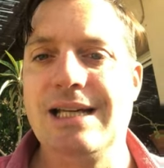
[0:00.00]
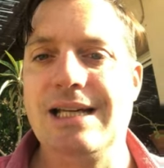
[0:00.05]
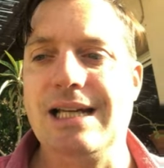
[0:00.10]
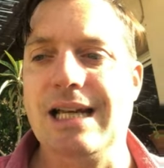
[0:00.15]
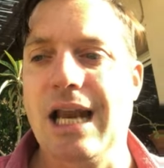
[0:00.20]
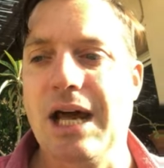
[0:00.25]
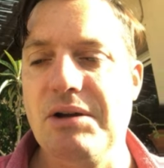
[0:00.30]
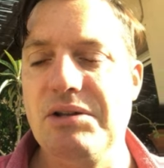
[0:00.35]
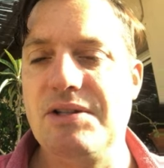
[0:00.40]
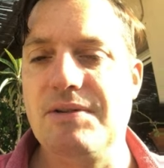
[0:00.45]

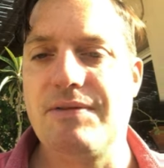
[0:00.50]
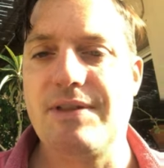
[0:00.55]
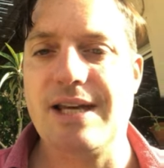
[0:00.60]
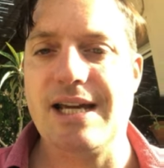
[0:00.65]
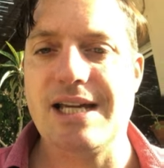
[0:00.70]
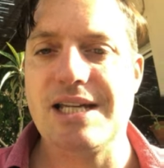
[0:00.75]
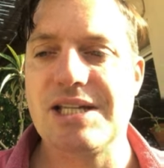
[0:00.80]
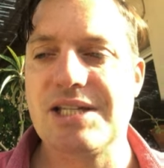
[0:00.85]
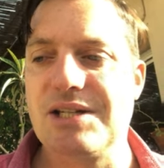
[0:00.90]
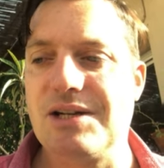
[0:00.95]
loads of
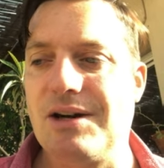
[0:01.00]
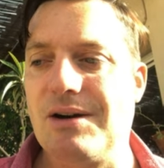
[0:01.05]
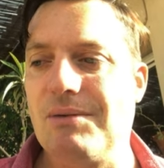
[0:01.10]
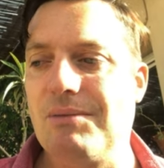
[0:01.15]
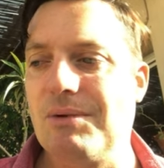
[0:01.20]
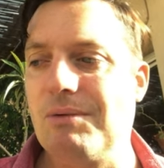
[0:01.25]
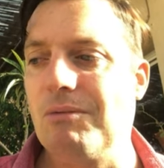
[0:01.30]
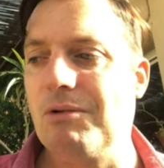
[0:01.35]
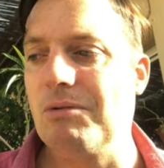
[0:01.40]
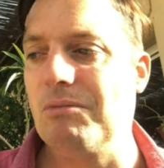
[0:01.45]
things
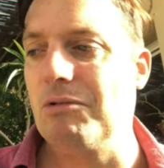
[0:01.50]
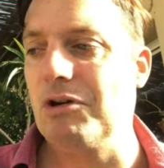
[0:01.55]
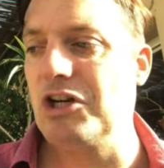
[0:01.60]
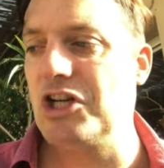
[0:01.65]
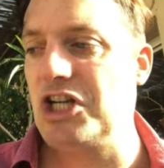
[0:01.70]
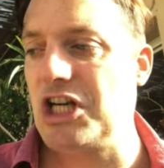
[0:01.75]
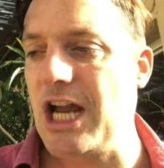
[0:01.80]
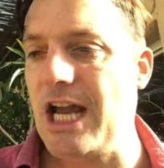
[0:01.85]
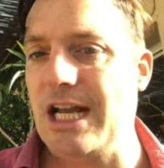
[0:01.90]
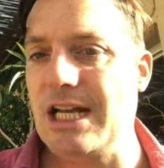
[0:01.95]
would
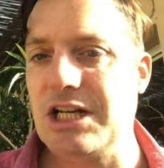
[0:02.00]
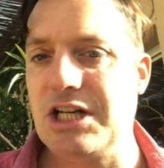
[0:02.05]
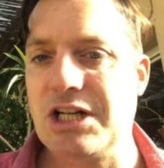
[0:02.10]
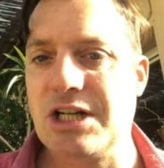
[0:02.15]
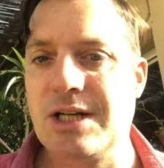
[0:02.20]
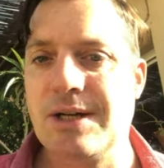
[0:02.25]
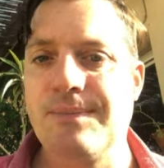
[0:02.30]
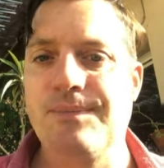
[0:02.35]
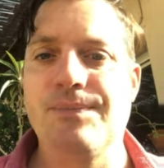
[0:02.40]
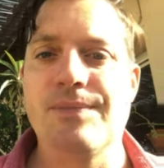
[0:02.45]
change,